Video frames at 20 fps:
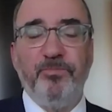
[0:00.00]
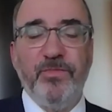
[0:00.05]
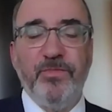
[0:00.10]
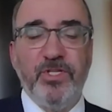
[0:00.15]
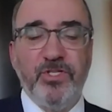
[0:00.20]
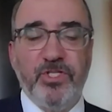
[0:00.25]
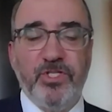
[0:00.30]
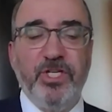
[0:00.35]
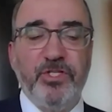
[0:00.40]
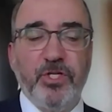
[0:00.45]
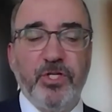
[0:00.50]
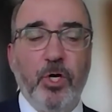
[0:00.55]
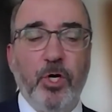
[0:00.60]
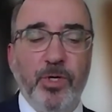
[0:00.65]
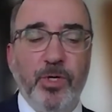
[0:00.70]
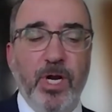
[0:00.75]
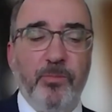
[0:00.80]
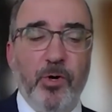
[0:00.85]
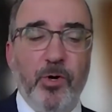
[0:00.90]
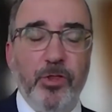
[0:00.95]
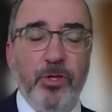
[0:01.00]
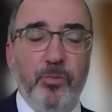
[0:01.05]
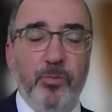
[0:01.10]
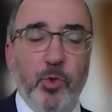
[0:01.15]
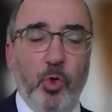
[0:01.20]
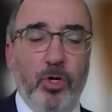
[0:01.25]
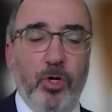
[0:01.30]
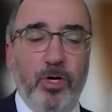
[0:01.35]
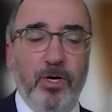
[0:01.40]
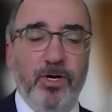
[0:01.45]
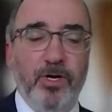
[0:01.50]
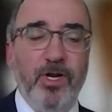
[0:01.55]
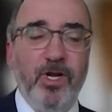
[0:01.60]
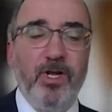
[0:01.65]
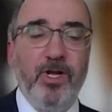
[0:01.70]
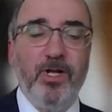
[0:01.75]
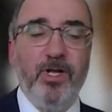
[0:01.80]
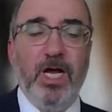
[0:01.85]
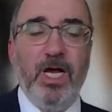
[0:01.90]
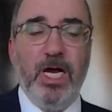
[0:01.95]
seats open up on the board,
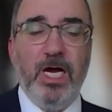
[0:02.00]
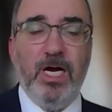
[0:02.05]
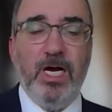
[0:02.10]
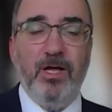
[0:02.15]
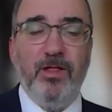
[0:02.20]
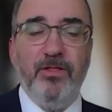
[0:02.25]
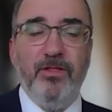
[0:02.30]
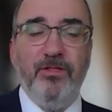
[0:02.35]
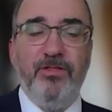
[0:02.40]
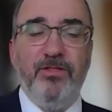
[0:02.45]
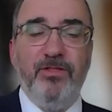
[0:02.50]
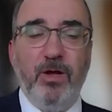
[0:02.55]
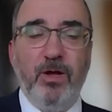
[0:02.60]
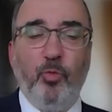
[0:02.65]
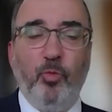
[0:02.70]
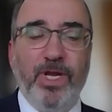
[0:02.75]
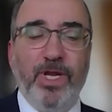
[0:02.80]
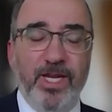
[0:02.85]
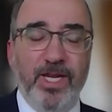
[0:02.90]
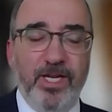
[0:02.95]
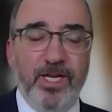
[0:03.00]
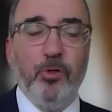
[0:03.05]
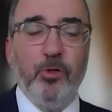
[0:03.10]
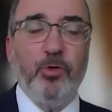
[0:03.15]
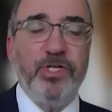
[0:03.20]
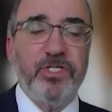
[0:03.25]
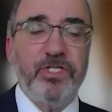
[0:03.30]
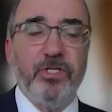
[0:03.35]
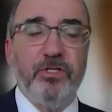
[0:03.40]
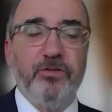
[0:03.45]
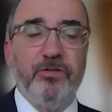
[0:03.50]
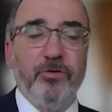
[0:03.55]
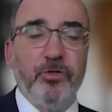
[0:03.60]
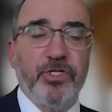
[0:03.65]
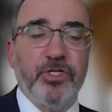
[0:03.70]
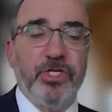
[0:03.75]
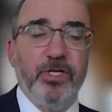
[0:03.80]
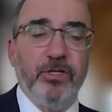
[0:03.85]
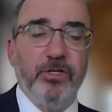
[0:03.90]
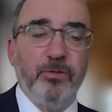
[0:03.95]
that we increase the
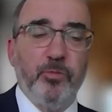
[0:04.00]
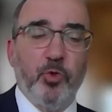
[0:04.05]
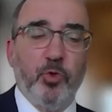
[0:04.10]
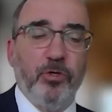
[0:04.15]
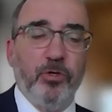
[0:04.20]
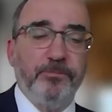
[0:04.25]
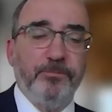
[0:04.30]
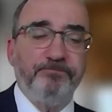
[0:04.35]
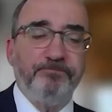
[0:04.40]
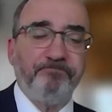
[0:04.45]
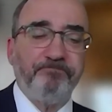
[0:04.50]
diversity of the board.